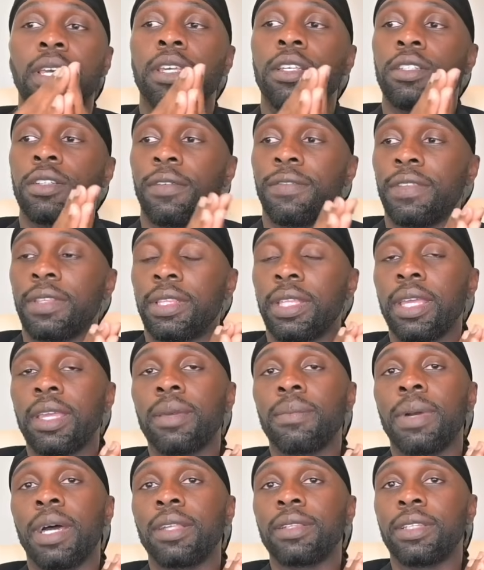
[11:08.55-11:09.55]
So if you think
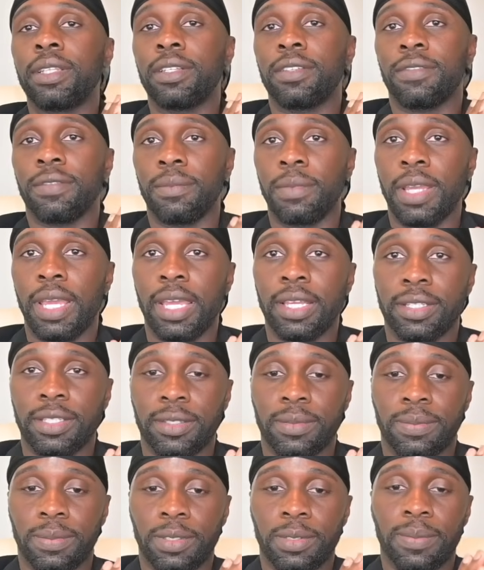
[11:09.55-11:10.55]
about this from your
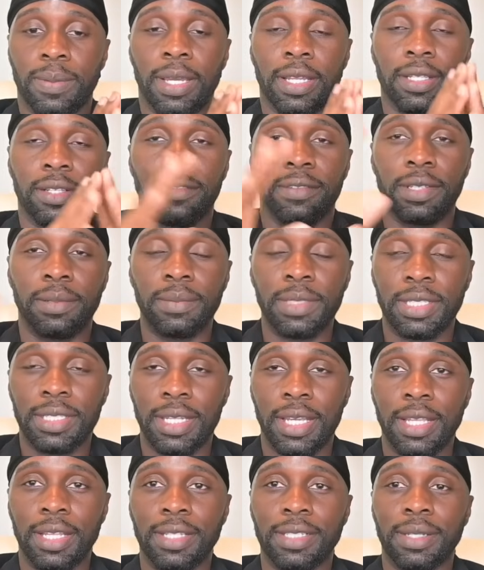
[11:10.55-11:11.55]
ex's perspective, let me
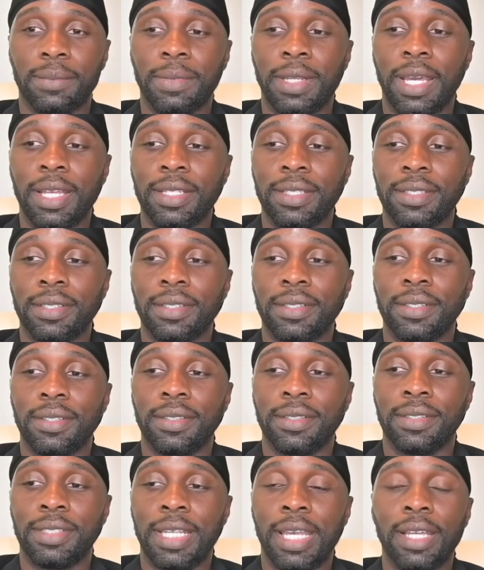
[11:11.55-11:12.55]
say this, I'm not
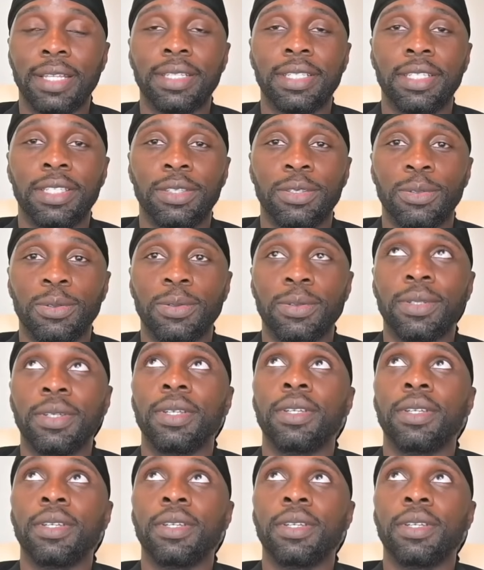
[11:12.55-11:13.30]
telling you